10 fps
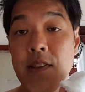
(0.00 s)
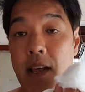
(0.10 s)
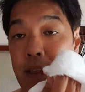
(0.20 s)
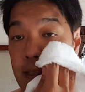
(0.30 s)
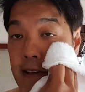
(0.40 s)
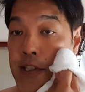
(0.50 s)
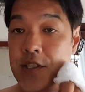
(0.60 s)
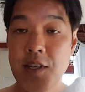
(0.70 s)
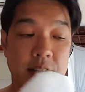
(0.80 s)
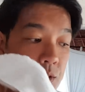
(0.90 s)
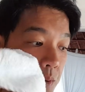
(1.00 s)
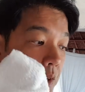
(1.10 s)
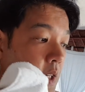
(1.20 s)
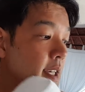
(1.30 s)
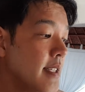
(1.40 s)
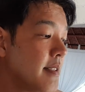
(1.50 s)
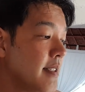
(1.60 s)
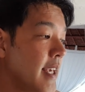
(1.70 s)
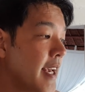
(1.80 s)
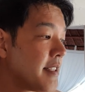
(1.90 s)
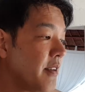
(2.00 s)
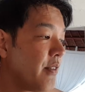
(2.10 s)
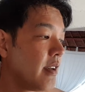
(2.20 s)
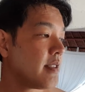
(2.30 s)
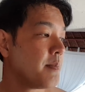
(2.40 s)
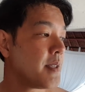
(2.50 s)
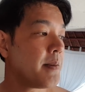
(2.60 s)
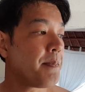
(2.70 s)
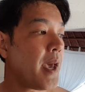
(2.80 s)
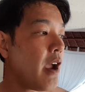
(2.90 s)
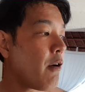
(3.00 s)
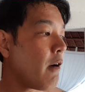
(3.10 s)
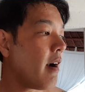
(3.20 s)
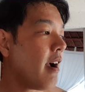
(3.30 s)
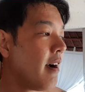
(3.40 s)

The other thing I suggest as well is, yes, if you've got some spare,